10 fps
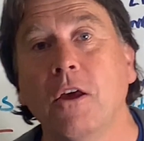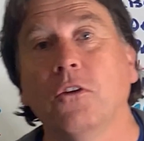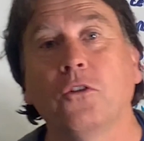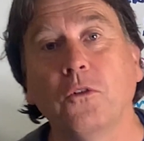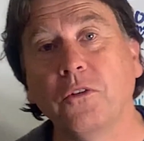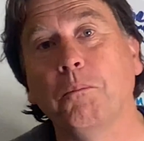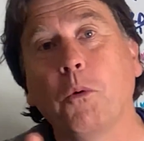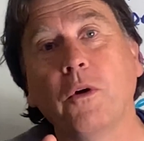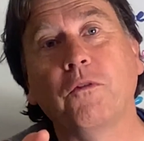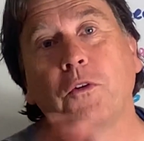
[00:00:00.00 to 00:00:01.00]
So it's
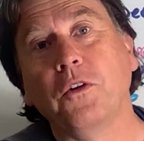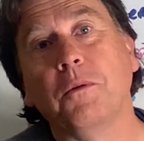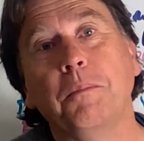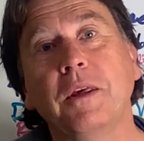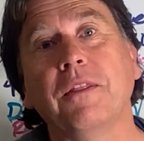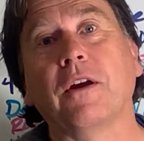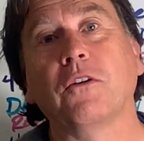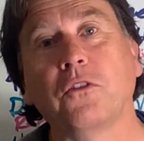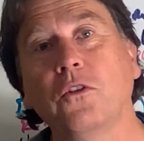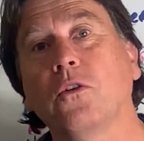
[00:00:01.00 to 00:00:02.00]
important for you to be there
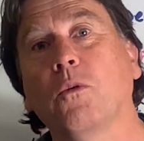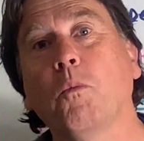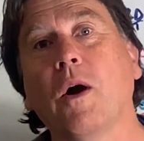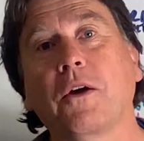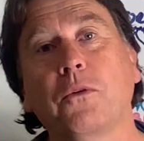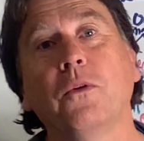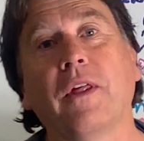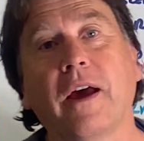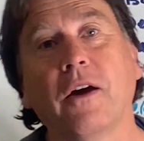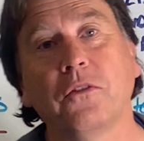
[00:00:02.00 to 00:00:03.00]
so you can walk through the
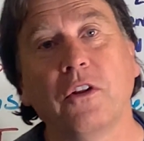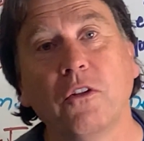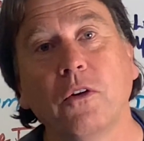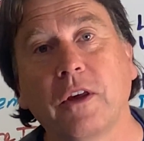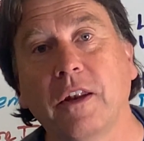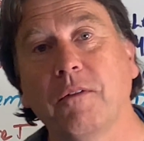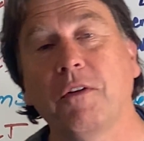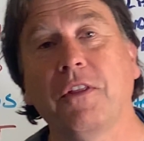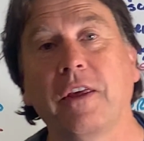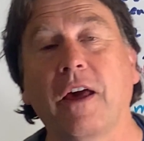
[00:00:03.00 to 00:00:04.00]
house and look at
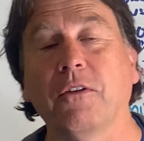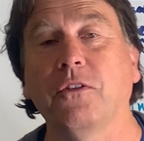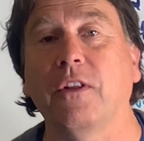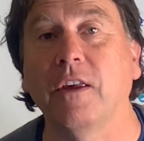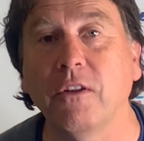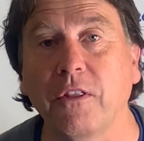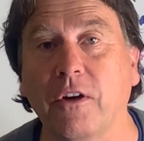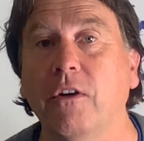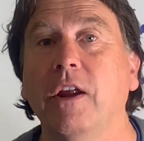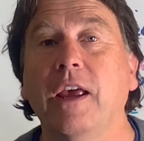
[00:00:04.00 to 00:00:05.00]
everything else out
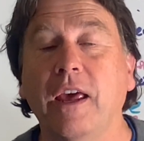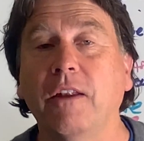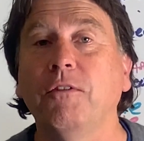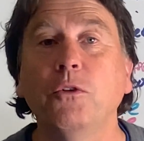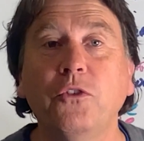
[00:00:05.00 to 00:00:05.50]
there. And if you